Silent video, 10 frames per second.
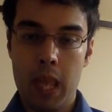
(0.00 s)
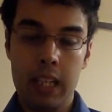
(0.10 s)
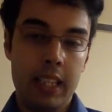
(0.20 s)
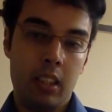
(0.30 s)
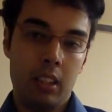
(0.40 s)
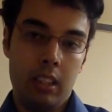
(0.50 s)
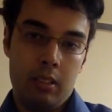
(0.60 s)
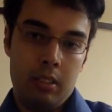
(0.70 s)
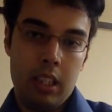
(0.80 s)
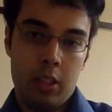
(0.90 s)
And he couldn't
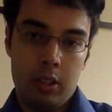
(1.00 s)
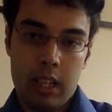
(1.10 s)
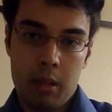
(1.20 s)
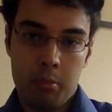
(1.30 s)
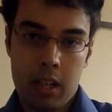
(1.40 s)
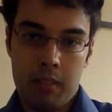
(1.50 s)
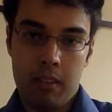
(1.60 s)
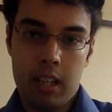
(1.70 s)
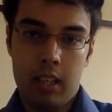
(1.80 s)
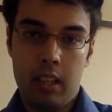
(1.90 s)
help that,
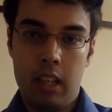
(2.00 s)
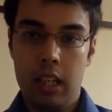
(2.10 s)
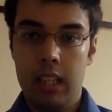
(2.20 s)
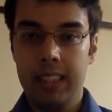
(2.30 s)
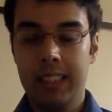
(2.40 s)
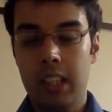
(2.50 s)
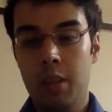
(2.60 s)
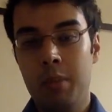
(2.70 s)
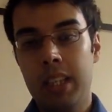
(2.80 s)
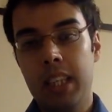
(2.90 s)
right? So,
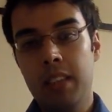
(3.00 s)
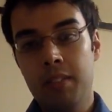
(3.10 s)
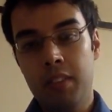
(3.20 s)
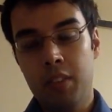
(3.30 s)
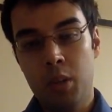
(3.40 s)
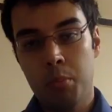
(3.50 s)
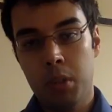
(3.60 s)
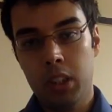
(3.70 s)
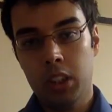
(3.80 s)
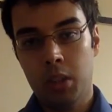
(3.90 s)
I mean, even if you're
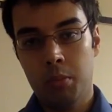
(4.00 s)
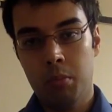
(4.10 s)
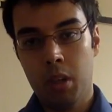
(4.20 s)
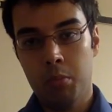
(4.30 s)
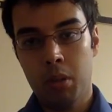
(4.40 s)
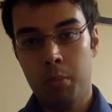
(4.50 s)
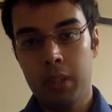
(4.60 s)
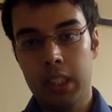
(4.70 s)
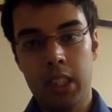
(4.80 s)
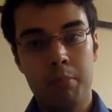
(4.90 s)
bullish on
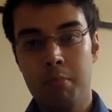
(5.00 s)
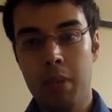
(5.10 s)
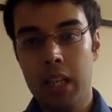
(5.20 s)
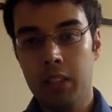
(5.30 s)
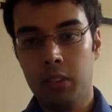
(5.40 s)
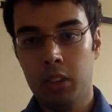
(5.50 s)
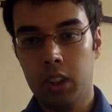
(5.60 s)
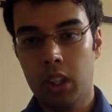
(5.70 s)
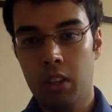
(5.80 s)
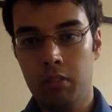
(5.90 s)
property, you may as well
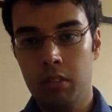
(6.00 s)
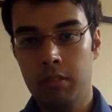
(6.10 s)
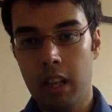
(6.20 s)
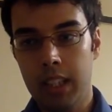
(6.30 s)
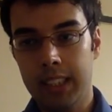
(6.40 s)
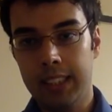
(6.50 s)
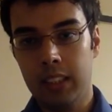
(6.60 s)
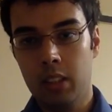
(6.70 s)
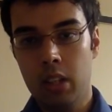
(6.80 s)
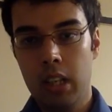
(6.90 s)
just go through funds.
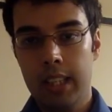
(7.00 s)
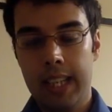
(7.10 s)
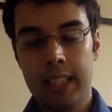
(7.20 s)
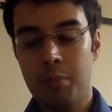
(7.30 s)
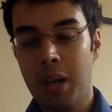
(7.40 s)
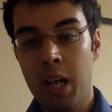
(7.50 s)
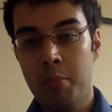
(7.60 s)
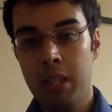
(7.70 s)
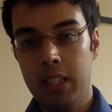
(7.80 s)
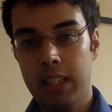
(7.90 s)
That's my
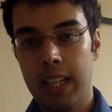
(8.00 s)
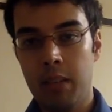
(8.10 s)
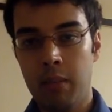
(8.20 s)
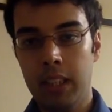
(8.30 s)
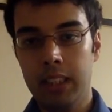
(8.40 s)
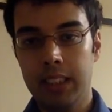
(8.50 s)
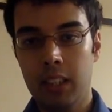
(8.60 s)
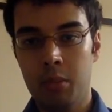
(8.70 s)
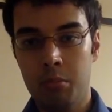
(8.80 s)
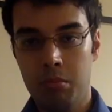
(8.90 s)
opinion anyway.
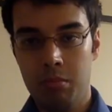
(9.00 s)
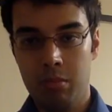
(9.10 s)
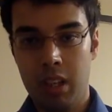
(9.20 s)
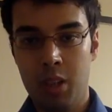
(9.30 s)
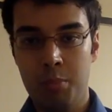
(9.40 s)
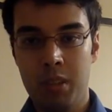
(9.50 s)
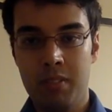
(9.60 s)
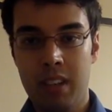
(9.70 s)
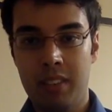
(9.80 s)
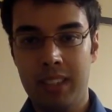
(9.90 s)
So I hope you
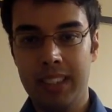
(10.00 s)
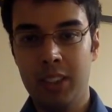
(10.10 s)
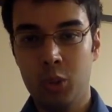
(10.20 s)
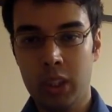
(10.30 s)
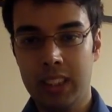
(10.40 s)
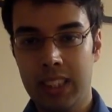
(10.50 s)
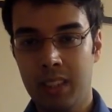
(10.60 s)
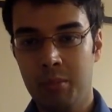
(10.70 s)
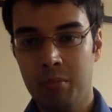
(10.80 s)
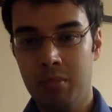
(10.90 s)
found this
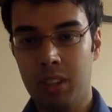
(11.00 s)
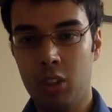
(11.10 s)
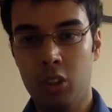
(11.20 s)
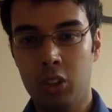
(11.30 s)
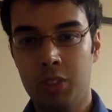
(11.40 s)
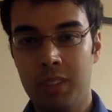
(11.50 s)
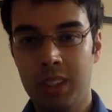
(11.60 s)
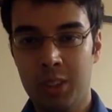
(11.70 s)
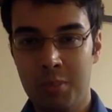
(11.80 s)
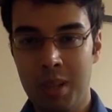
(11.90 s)
interesting and
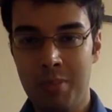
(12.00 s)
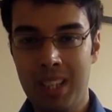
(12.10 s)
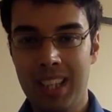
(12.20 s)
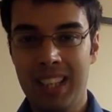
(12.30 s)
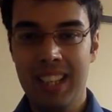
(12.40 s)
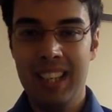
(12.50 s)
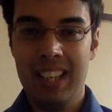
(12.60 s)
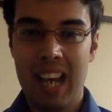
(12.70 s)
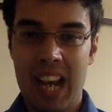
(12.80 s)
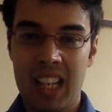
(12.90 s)
controversial maybe,
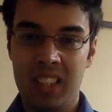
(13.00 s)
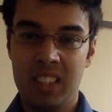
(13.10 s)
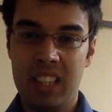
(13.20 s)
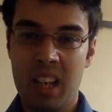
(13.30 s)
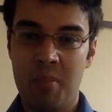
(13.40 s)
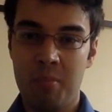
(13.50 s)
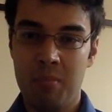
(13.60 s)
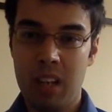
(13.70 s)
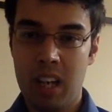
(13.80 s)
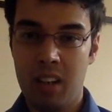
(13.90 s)
and
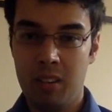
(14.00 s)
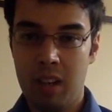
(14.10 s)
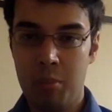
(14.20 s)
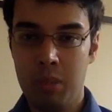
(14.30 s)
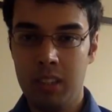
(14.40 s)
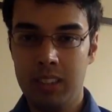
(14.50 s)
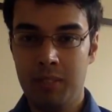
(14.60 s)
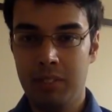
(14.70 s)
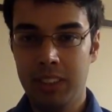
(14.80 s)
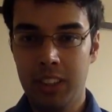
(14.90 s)
I'll upload
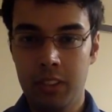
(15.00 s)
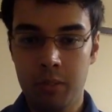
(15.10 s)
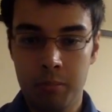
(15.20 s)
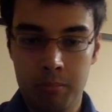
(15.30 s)
something soon.